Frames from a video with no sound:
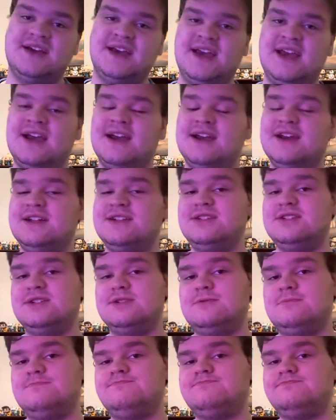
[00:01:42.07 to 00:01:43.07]
And
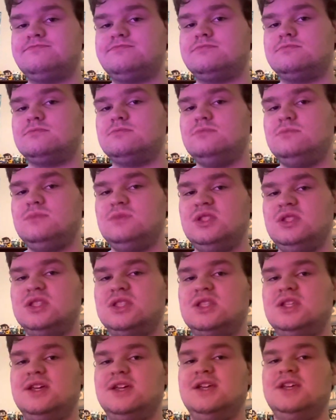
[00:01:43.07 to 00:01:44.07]
the